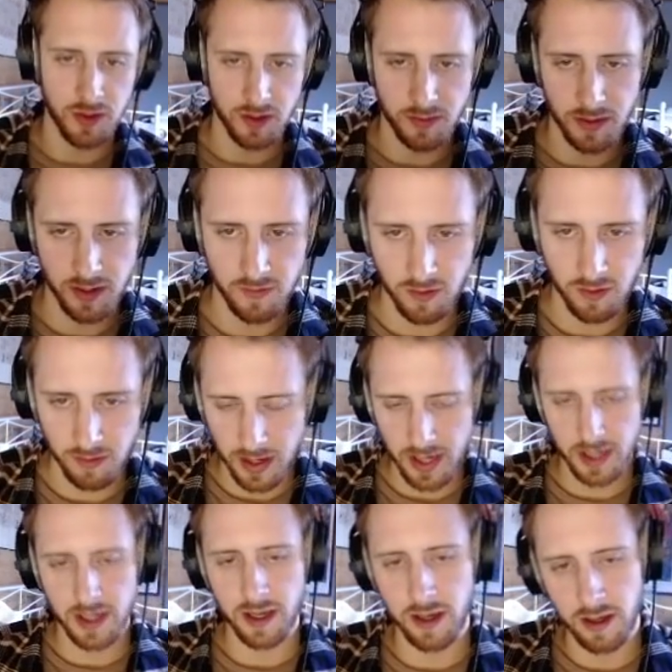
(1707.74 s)
playing from
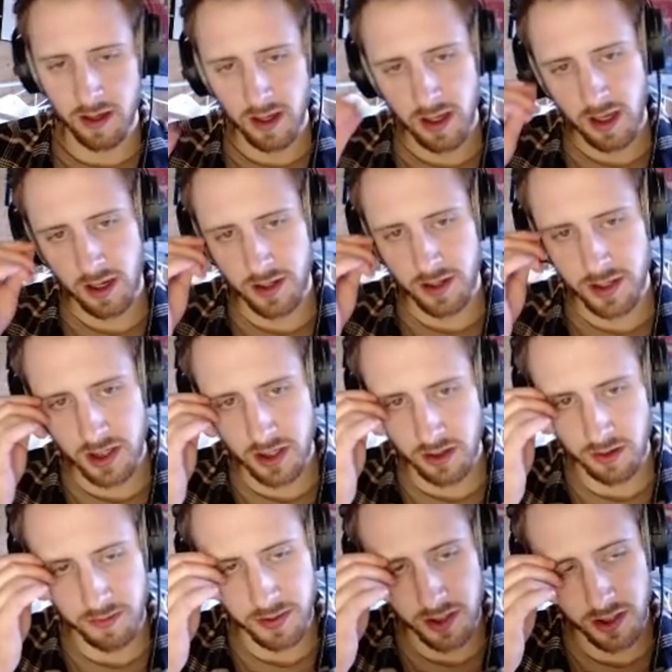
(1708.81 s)
main here, and this is a
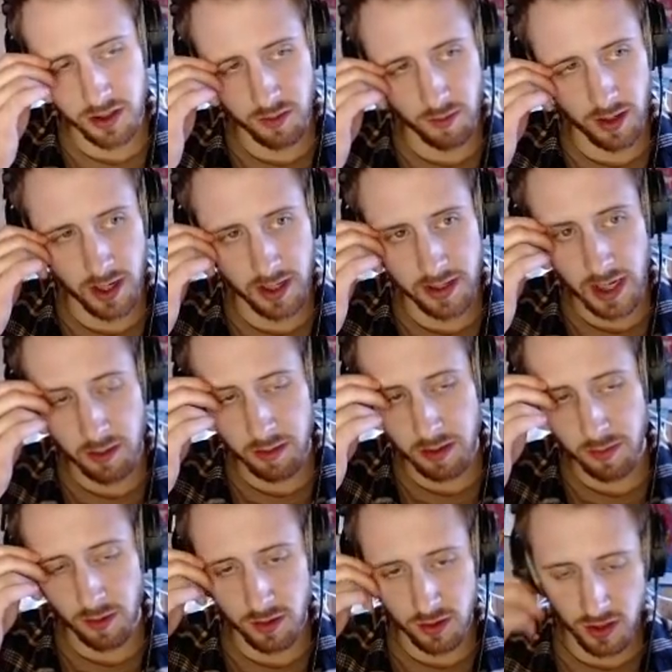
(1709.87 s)
good position where the enemy
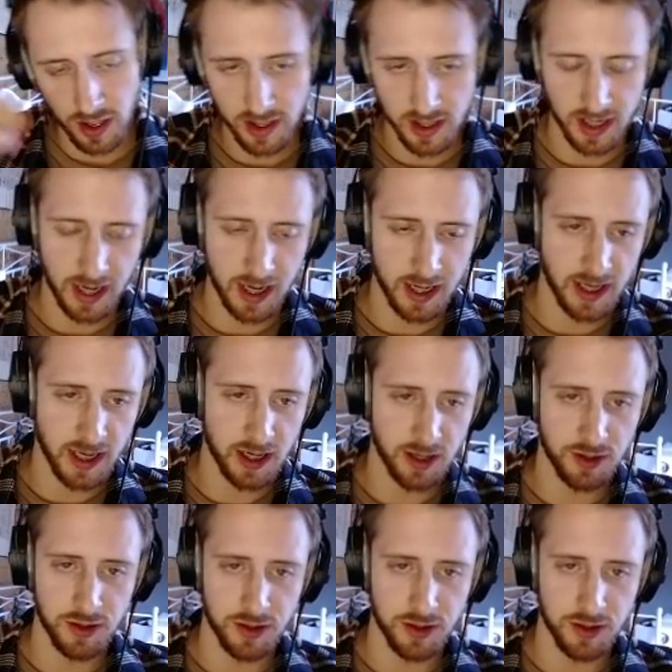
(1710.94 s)
ball tracer can get a good